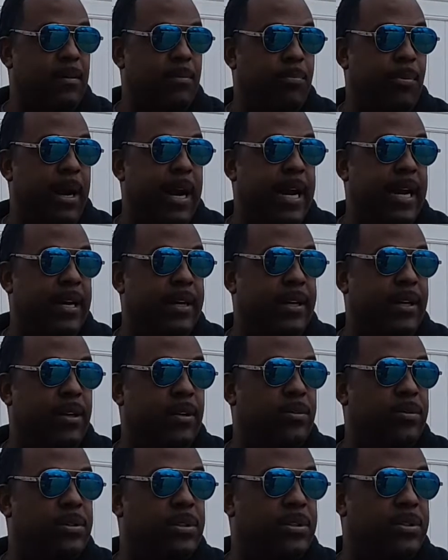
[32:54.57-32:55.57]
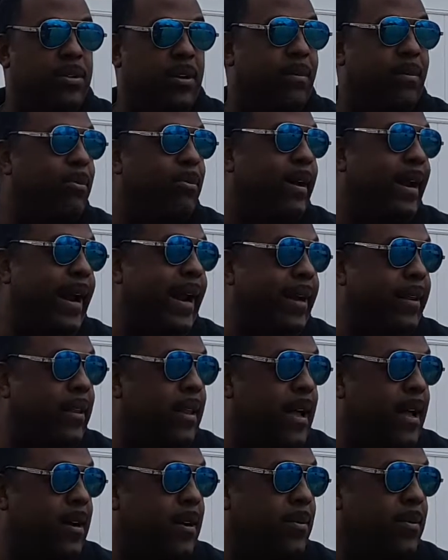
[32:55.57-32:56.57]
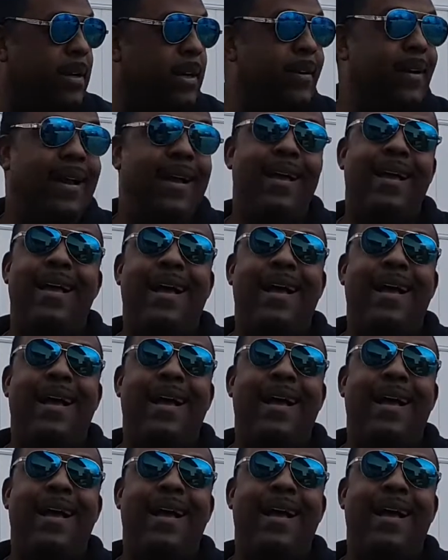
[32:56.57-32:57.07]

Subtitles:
braggadocious or I brag a lot or whatever.